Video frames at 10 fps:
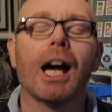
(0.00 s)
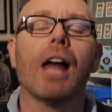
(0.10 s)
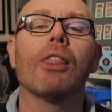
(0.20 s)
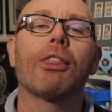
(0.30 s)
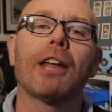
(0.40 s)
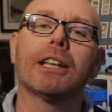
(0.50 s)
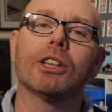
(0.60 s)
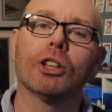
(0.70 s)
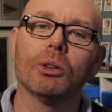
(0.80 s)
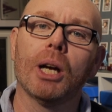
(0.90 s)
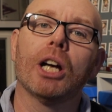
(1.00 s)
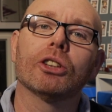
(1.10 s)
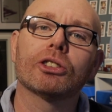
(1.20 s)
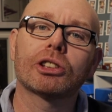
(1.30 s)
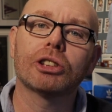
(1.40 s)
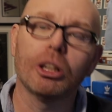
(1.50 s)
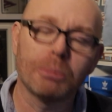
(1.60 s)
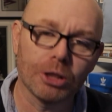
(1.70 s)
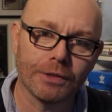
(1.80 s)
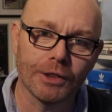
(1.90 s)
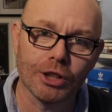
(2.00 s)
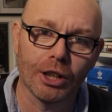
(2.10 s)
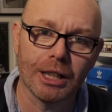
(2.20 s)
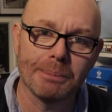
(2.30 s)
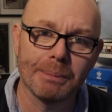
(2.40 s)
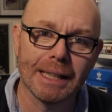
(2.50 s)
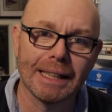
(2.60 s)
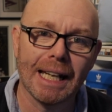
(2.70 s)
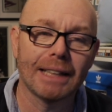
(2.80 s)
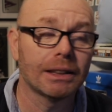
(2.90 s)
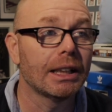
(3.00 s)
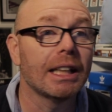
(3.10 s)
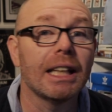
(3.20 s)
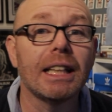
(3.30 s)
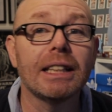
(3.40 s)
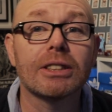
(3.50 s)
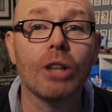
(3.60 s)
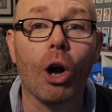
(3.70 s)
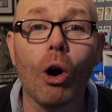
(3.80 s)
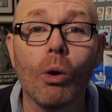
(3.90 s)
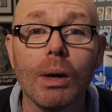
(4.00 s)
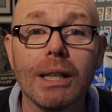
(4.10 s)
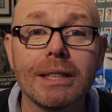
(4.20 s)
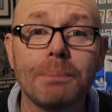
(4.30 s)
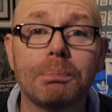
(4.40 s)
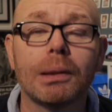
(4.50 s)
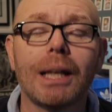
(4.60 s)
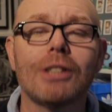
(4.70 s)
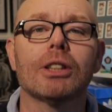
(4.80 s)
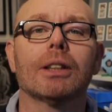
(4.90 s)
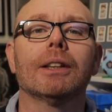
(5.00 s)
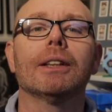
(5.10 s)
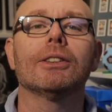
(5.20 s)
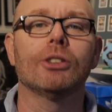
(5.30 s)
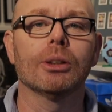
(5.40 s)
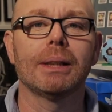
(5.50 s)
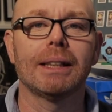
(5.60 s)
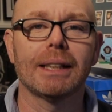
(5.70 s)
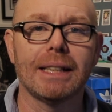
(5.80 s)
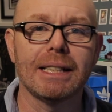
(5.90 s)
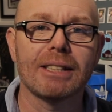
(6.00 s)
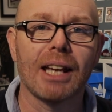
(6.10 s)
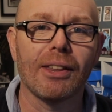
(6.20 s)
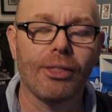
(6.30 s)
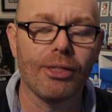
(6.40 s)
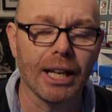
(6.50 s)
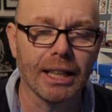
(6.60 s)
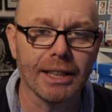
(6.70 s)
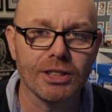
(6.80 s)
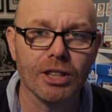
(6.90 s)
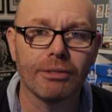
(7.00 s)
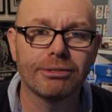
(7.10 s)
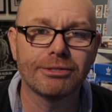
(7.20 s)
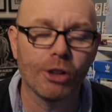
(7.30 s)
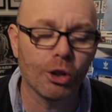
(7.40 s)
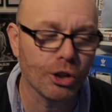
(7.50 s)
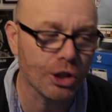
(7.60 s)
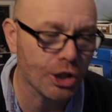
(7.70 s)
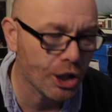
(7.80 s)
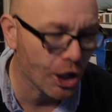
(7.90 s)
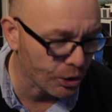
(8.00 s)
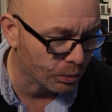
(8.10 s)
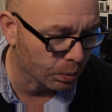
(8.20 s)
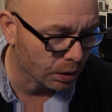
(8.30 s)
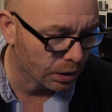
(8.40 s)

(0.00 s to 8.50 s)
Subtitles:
and thank you so much for joining me again. It's always a pleasure doing these things for you.